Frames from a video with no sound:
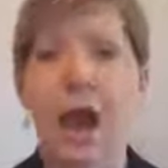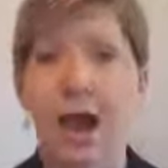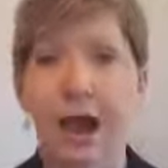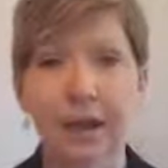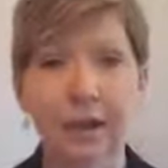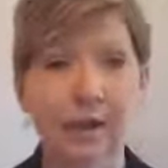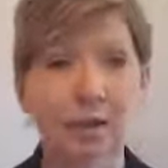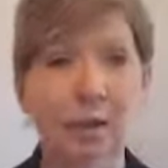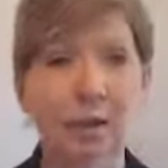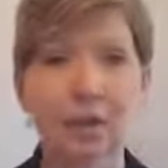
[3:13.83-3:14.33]

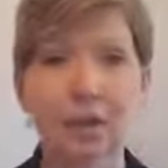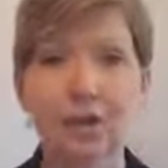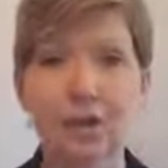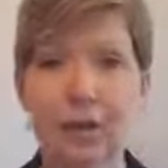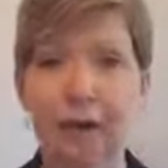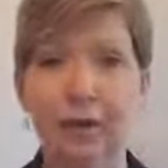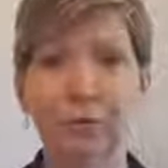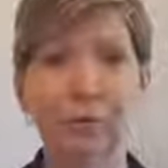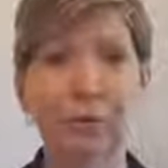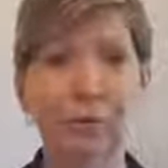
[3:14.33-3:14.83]
encourage
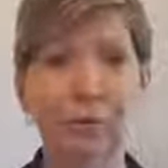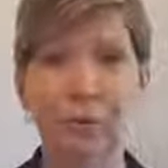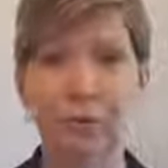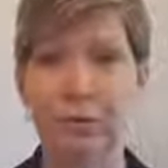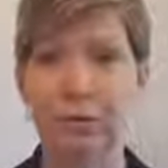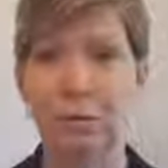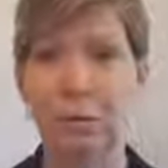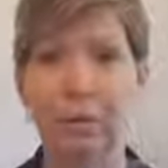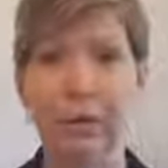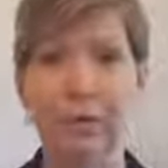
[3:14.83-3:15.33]

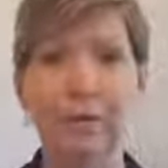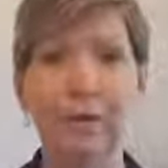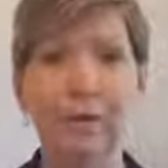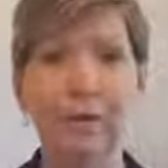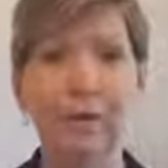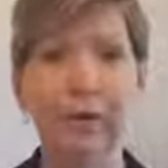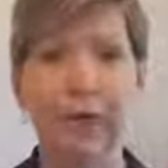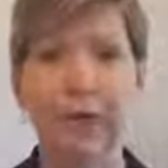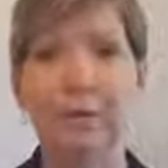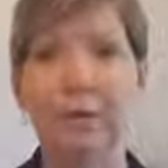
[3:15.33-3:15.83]
everyone,
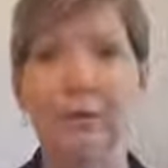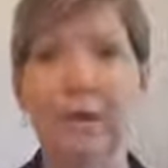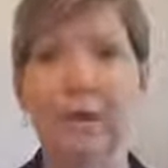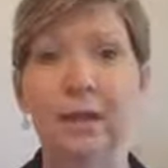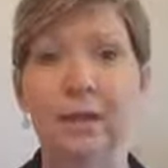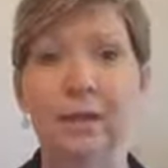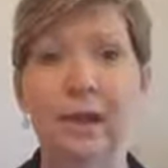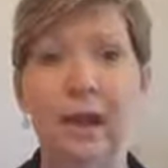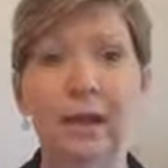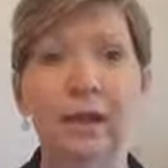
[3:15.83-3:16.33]
women and
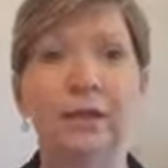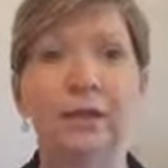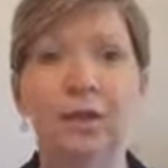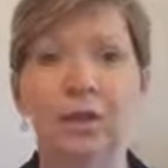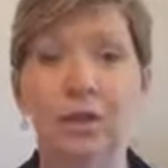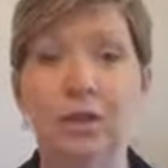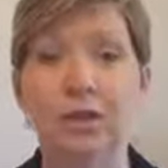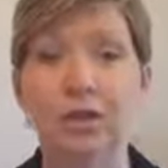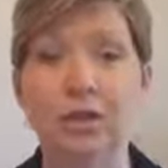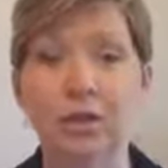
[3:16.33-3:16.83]
men, I
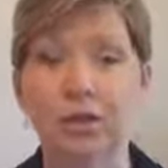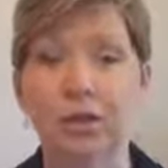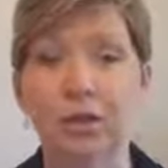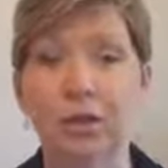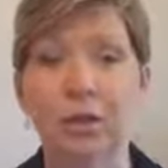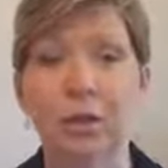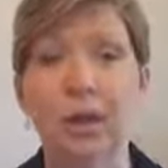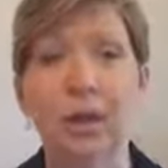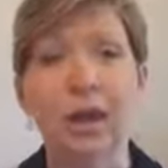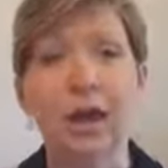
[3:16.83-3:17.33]
encourage
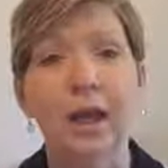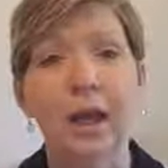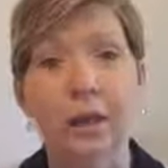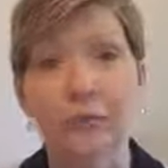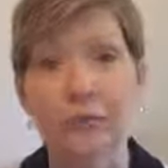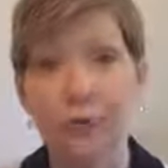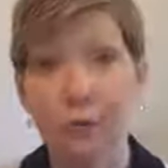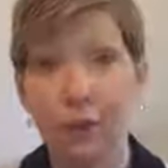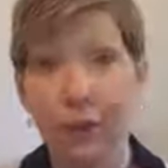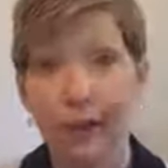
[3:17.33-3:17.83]
you,
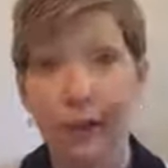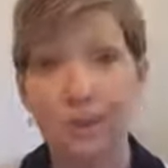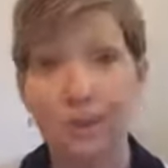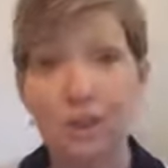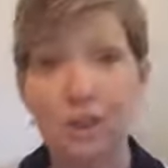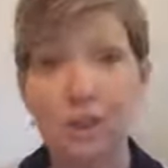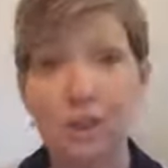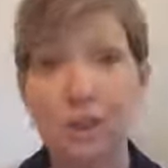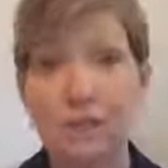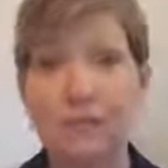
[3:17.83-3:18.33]
if you have a
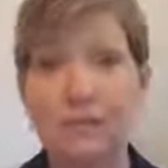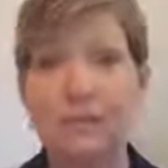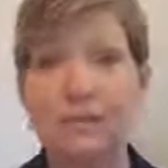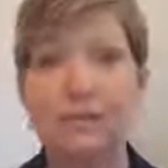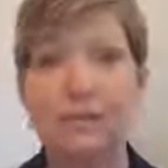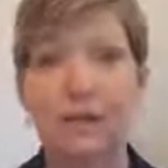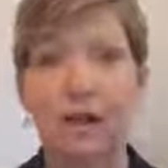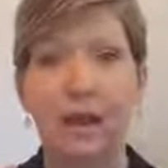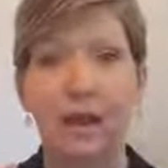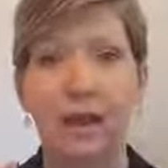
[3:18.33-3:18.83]

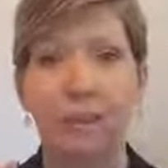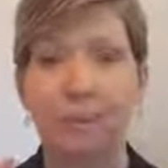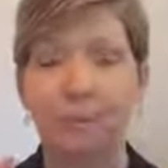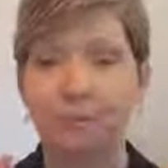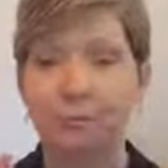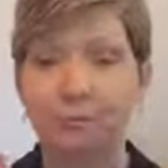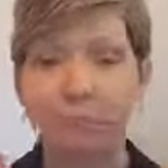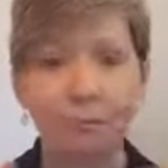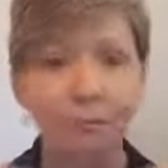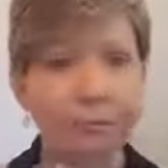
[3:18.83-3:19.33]
chance,
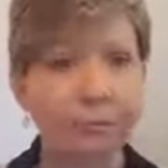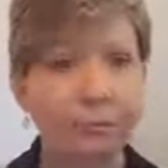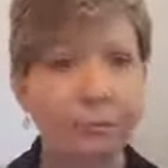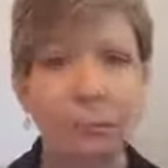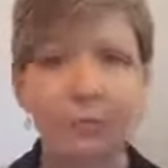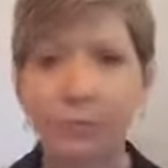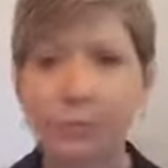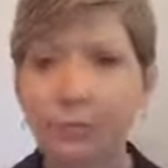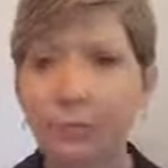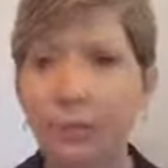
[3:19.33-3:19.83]

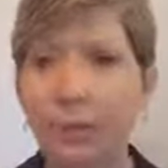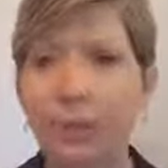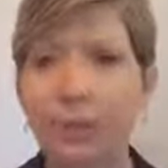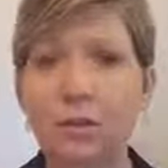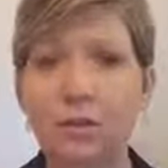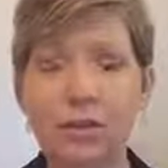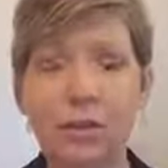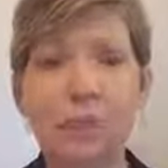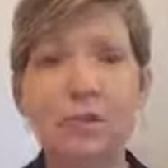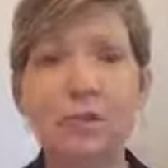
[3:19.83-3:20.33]

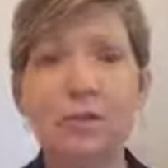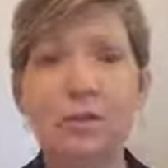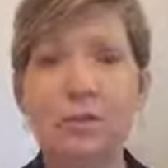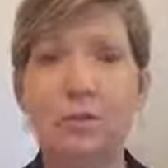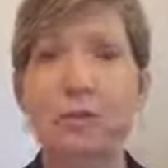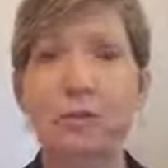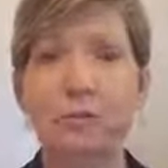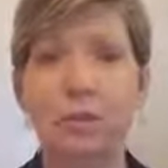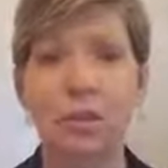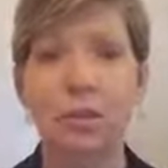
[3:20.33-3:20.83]

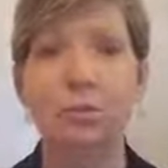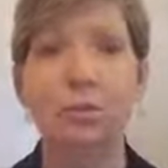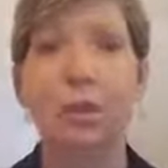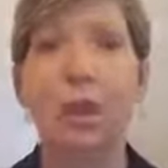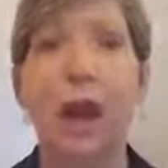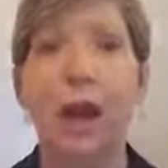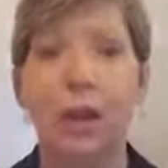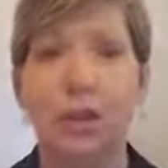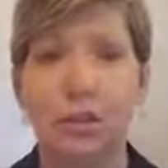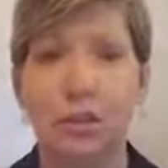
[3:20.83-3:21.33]
just
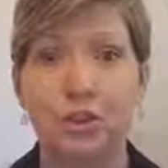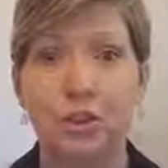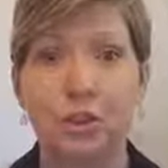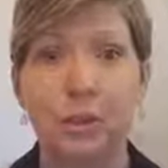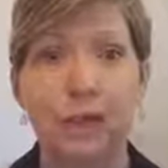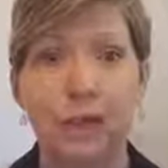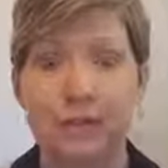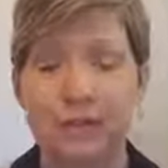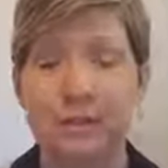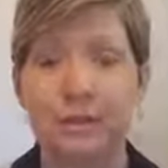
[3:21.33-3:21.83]
watch
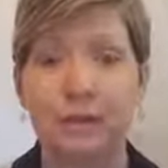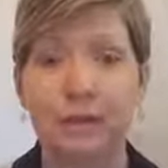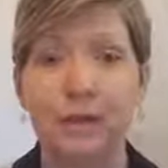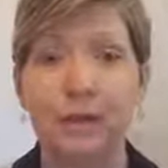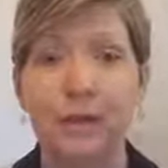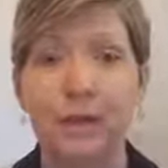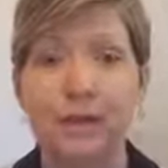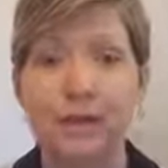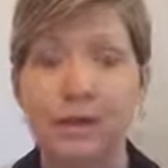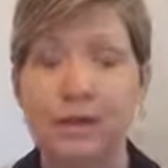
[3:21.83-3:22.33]
it,
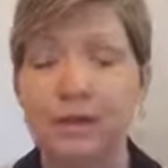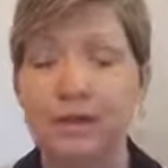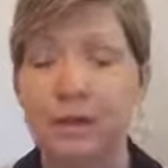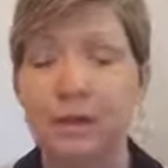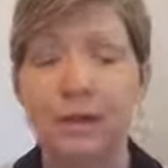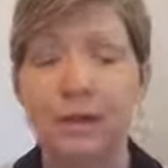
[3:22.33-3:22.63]
because